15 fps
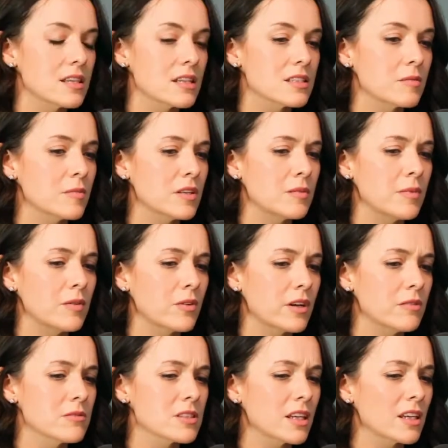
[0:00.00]
said something to me where
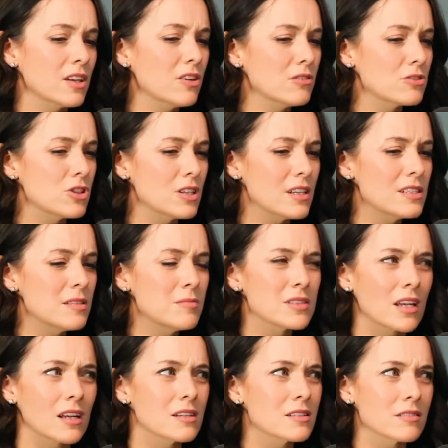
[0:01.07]
he was like, she has some
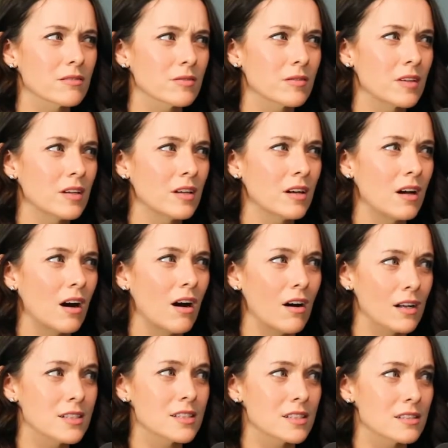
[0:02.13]
signs of
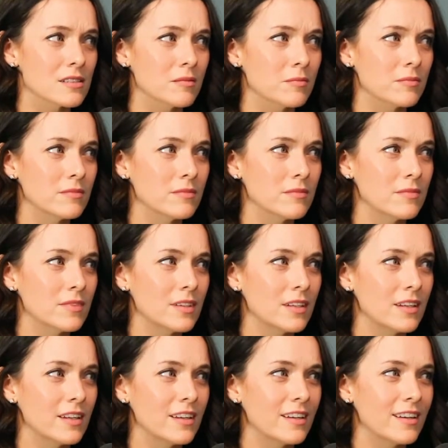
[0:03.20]
autism.
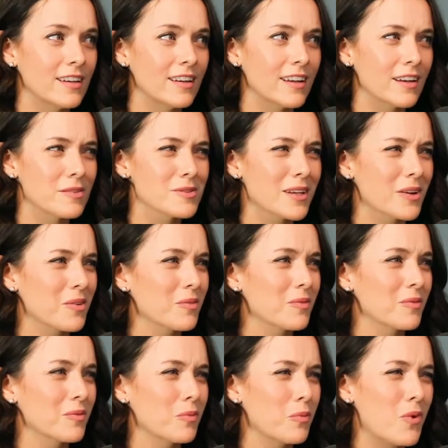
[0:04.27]
And I was like,
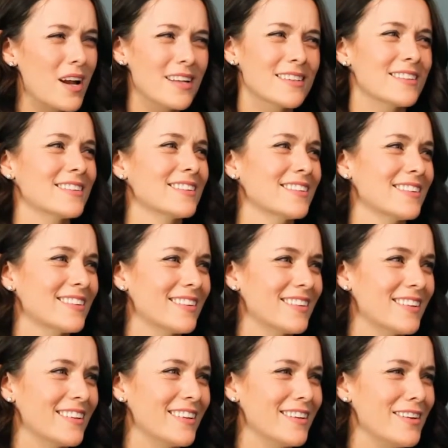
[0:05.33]
what?
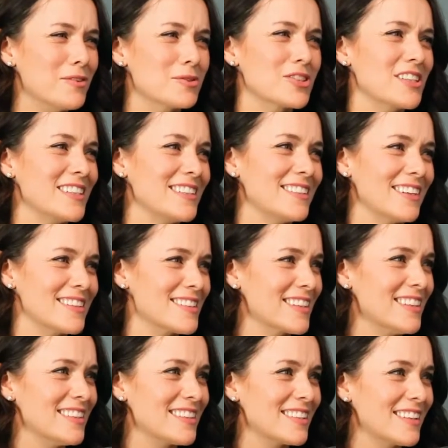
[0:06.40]
No, she
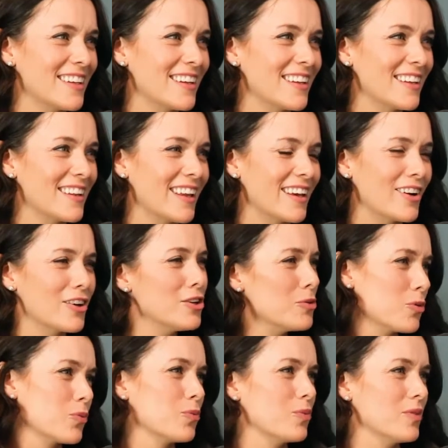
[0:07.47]
doesn't. Like,
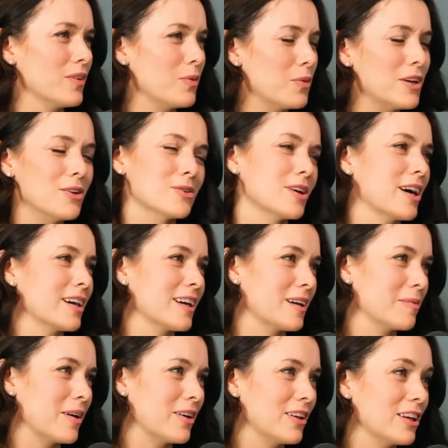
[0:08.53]
what are you
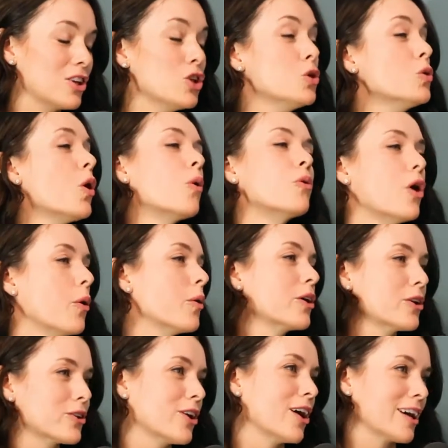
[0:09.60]
talking about? Like, you don't know
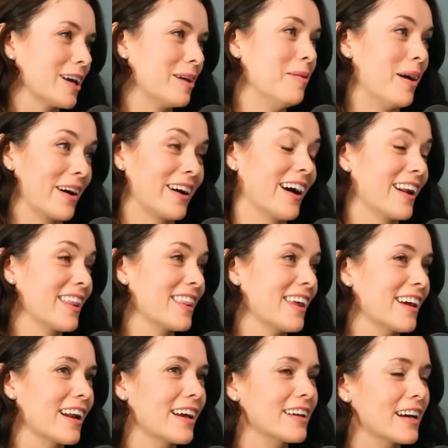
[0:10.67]
what you're talking about, kind of
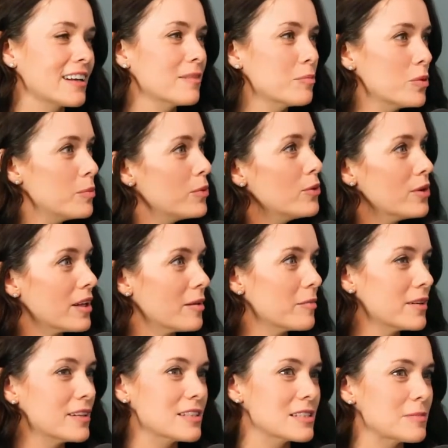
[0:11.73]
thing. And I kind of poo-pooed
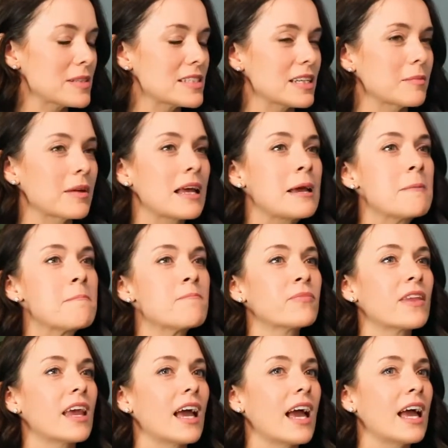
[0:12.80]
him and dismissed him.
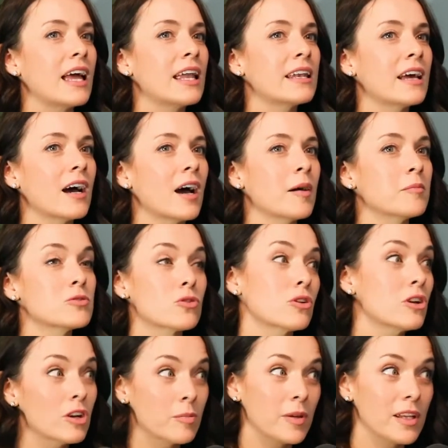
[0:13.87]
And so
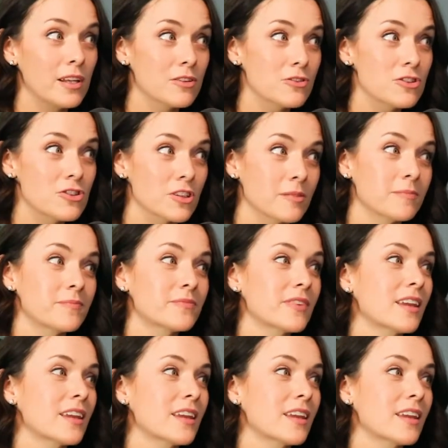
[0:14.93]
did our pediatrician,